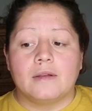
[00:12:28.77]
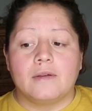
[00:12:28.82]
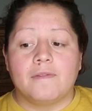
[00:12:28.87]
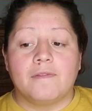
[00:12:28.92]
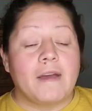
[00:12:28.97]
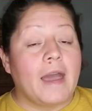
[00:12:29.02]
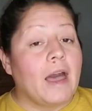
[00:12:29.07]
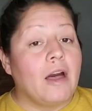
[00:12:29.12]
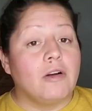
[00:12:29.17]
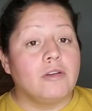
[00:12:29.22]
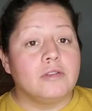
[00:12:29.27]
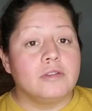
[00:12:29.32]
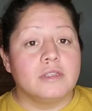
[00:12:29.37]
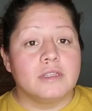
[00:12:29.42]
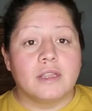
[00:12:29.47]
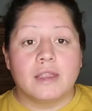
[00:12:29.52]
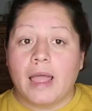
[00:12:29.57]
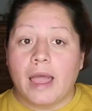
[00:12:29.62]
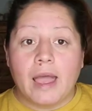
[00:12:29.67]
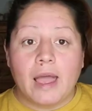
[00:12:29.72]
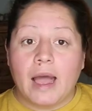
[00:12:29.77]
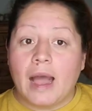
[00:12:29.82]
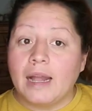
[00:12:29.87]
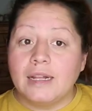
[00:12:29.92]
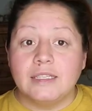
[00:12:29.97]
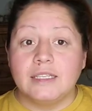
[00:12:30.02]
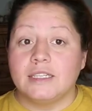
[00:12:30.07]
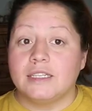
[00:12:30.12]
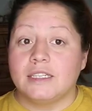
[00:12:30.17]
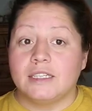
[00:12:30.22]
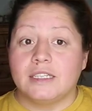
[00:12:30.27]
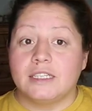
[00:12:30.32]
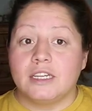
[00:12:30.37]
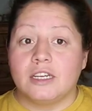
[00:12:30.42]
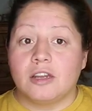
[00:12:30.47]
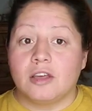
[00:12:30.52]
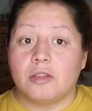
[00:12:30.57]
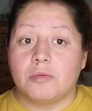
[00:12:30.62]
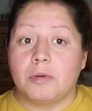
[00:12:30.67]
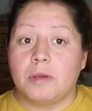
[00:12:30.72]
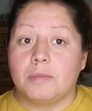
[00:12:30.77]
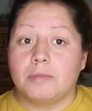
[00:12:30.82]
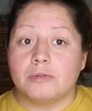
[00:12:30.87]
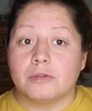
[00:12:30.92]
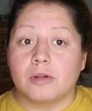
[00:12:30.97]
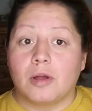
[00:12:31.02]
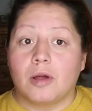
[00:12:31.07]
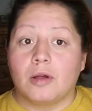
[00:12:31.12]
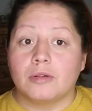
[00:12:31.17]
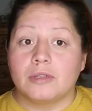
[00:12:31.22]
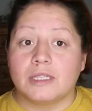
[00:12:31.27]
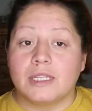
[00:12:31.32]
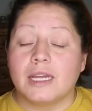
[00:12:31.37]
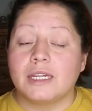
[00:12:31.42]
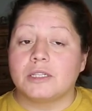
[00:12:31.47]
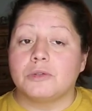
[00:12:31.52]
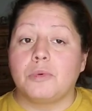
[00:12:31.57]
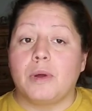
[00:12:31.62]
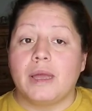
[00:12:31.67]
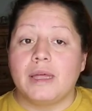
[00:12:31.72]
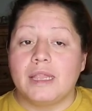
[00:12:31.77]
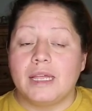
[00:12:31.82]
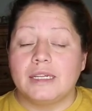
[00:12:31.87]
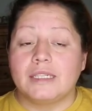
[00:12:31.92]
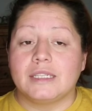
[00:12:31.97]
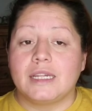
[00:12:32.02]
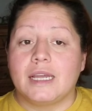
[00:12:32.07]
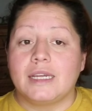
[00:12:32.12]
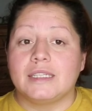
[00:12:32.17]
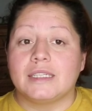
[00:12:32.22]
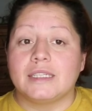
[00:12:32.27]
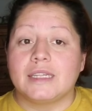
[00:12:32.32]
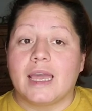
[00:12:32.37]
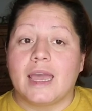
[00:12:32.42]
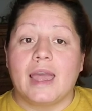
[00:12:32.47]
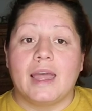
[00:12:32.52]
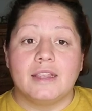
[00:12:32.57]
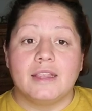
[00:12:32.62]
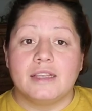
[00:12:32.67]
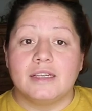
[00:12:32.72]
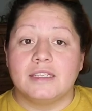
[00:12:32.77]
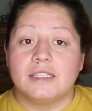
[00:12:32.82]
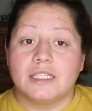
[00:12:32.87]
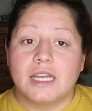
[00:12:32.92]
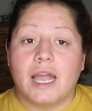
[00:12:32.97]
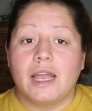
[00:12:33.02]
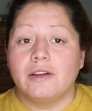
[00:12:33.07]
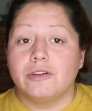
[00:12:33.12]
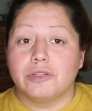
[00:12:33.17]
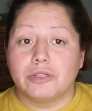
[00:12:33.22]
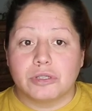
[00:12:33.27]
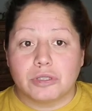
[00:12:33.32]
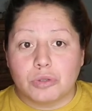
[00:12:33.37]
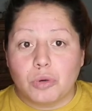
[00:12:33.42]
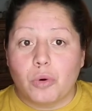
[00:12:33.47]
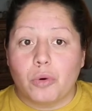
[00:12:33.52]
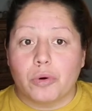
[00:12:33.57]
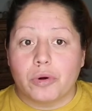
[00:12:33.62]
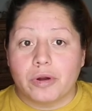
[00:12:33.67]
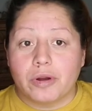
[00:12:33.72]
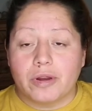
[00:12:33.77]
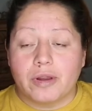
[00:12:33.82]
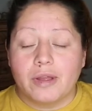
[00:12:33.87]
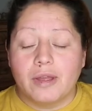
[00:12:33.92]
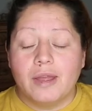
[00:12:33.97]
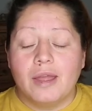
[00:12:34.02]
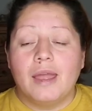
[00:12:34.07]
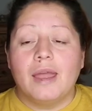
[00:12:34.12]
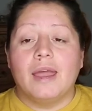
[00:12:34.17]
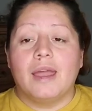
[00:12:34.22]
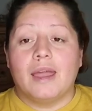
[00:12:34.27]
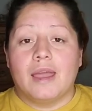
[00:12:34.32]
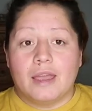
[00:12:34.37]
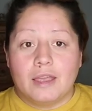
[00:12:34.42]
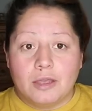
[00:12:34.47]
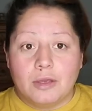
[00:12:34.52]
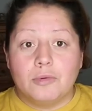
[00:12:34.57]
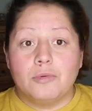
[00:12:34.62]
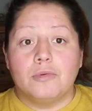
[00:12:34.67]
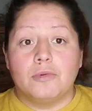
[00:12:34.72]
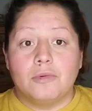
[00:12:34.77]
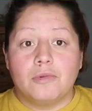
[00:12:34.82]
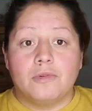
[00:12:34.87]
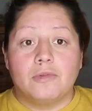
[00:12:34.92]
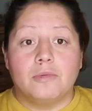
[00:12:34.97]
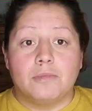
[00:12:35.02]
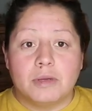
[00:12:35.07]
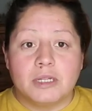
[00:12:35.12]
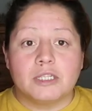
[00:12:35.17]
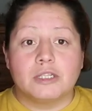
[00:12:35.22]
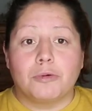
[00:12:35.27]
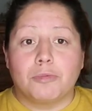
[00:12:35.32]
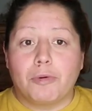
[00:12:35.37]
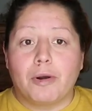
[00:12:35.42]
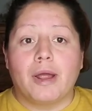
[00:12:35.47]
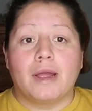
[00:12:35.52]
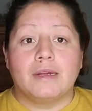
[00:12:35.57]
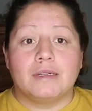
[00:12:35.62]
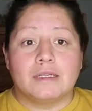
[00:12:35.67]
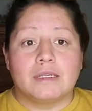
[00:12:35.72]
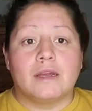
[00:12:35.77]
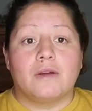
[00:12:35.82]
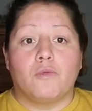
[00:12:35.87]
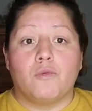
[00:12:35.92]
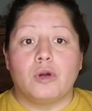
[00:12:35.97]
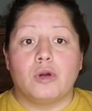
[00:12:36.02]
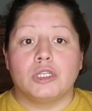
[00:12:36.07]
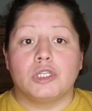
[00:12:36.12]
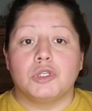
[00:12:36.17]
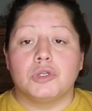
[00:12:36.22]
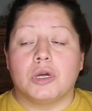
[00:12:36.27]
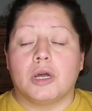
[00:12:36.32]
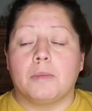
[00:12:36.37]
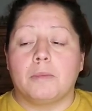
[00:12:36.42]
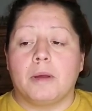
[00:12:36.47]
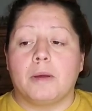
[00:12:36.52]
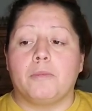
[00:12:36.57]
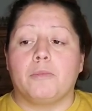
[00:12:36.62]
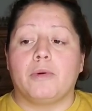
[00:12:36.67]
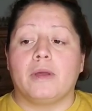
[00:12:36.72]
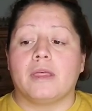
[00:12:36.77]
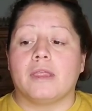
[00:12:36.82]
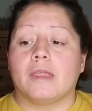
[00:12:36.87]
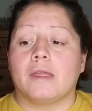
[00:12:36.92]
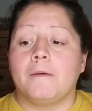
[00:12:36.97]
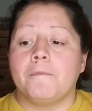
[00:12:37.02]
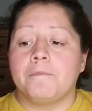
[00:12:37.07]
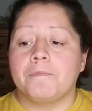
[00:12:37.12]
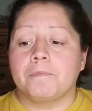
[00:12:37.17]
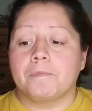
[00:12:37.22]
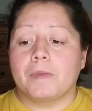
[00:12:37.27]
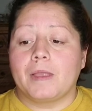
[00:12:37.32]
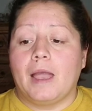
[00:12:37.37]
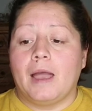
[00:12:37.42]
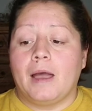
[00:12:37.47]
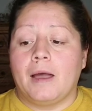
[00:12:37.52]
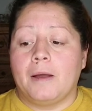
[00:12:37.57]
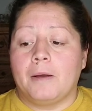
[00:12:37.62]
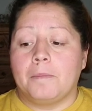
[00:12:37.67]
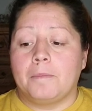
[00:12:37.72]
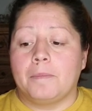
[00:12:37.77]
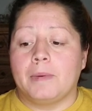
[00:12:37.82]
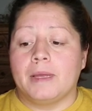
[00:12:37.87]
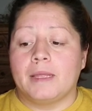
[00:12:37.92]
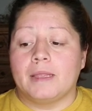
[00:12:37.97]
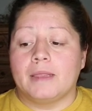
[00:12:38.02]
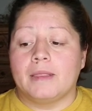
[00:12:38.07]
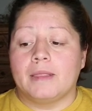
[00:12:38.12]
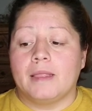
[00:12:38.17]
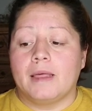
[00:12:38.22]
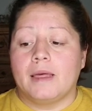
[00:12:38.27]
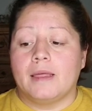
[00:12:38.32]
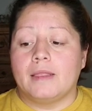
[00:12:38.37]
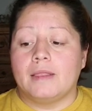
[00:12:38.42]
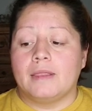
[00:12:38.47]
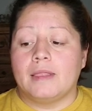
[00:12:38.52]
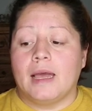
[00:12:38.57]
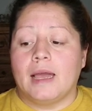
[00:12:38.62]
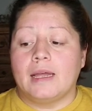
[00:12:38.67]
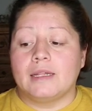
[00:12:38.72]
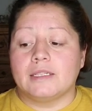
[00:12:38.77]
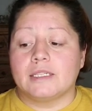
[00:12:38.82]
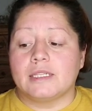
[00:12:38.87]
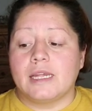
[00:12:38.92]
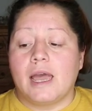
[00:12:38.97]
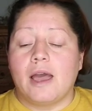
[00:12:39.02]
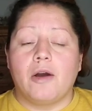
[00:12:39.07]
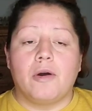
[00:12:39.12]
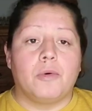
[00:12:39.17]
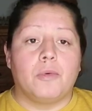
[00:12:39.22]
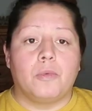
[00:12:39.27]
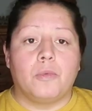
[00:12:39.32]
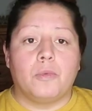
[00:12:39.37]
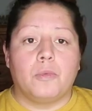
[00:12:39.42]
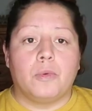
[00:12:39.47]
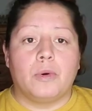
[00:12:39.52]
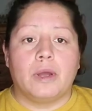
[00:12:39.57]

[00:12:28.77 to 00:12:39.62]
found that I didn't see in other people's hauls. That's why they say scan the entire store, and you will be surprised at what you come up with. But that's from